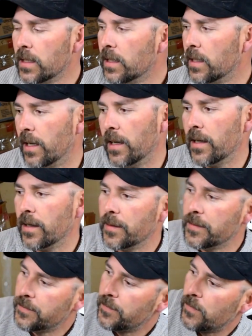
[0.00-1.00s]

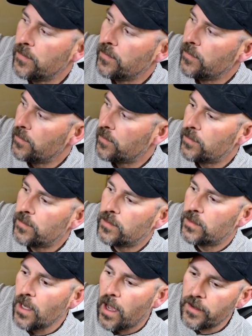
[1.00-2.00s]

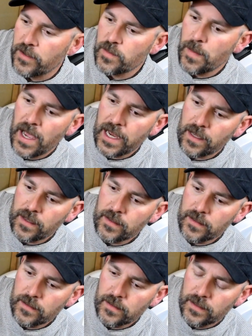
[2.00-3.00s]
Daughter's bike
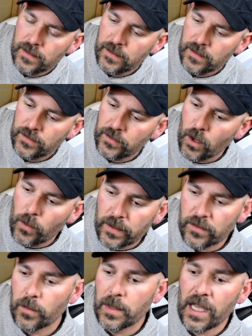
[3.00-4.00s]
is
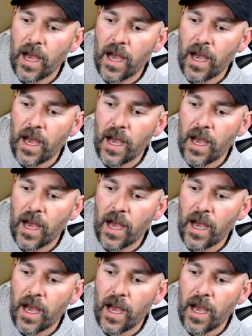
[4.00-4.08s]
going to be